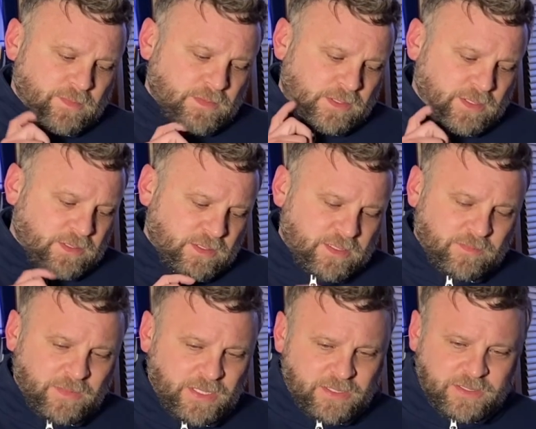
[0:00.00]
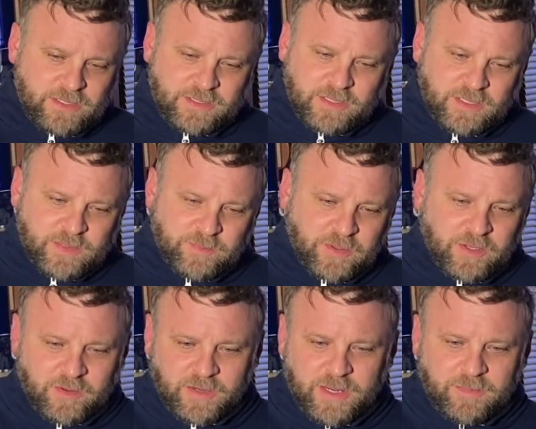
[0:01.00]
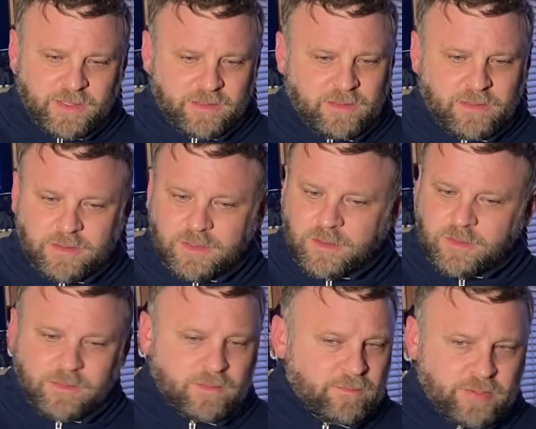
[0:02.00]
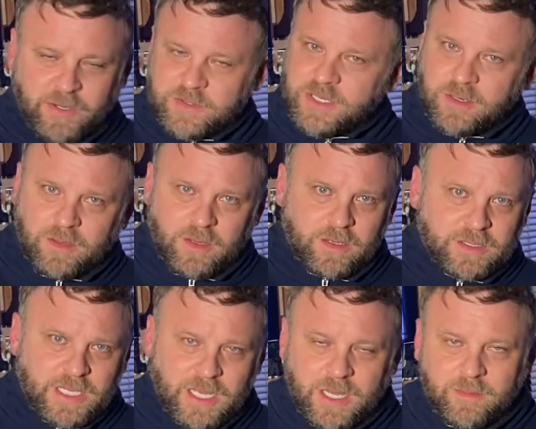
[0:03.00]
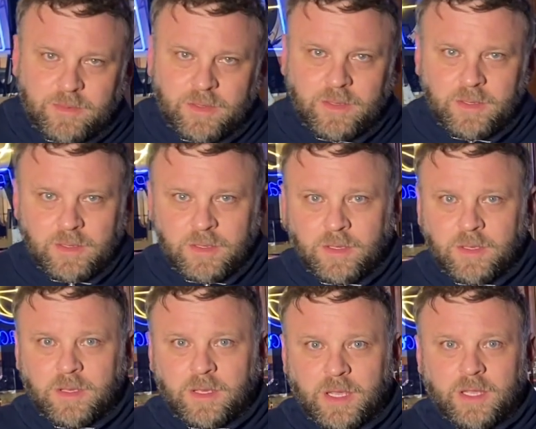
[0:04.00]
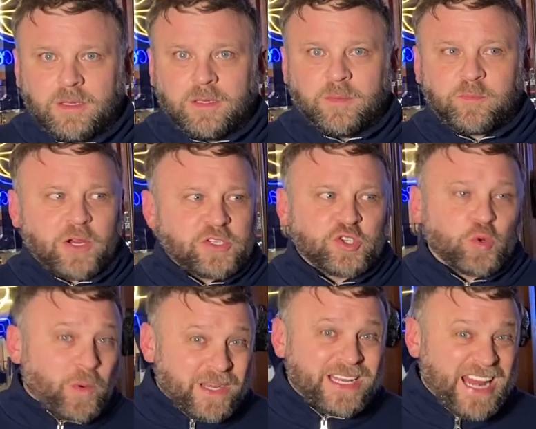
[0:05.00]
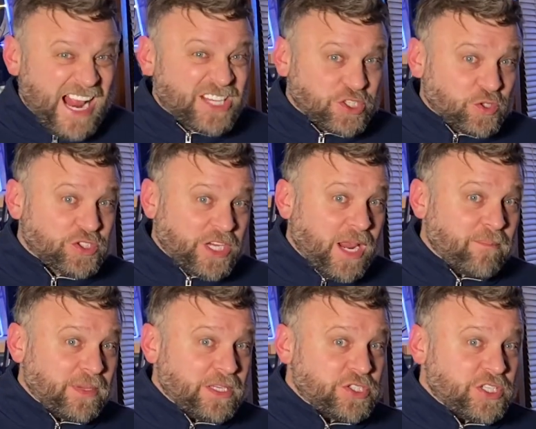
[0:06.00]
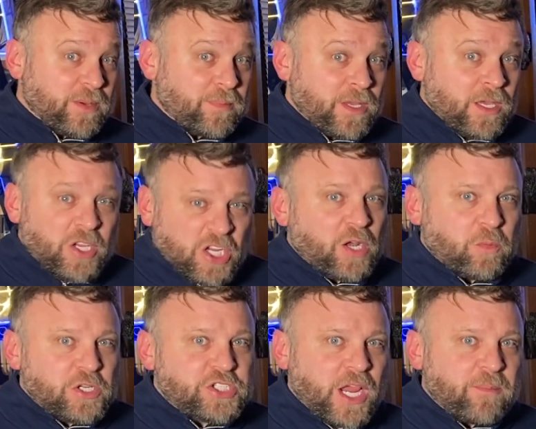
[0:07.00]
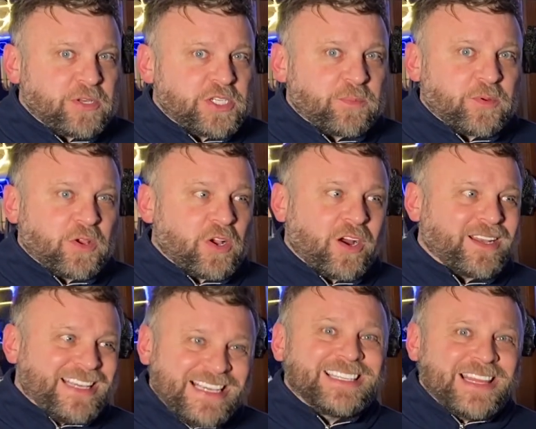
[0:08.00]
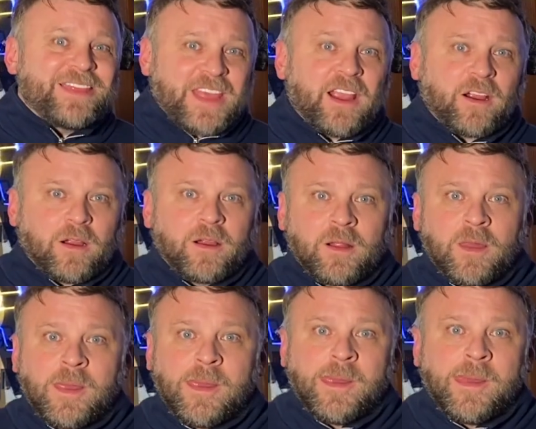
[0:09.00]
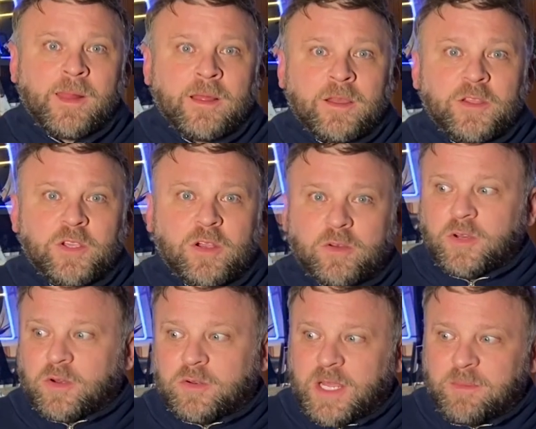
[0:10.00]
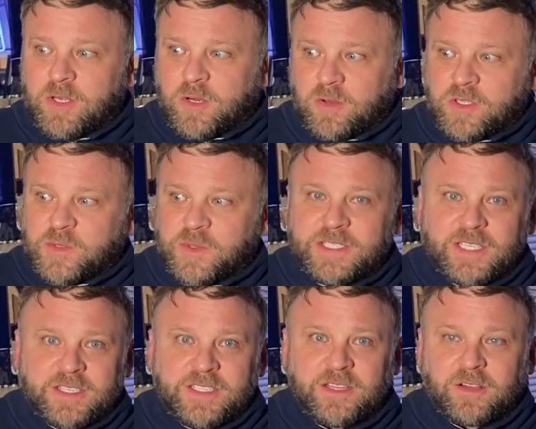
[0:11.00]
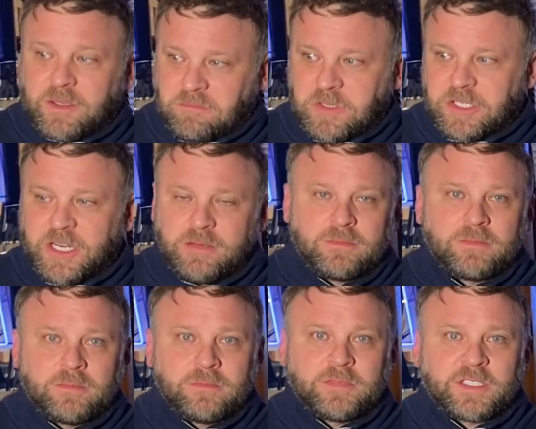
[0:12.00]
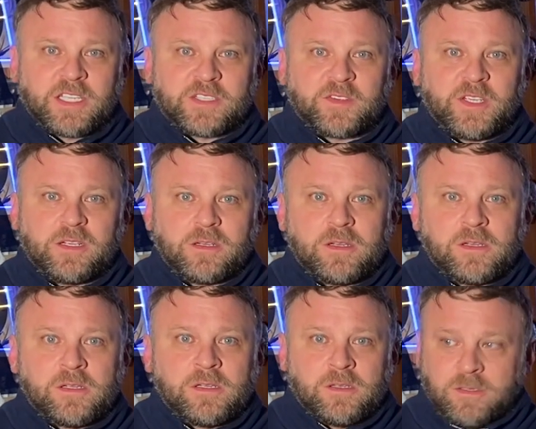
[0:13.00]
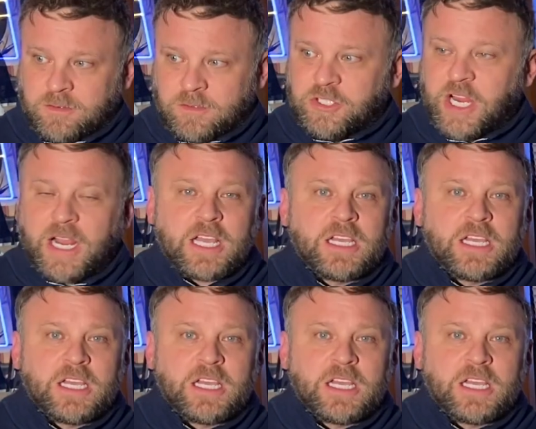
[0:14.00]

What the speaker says: to me, it's a program that, Brey was there a long time. And the pressure to win a national championship, got to win a championship or you're gone, isn't there. You go to Dame and you go to the Sweet 16, they're like, good year. Successful year. Check.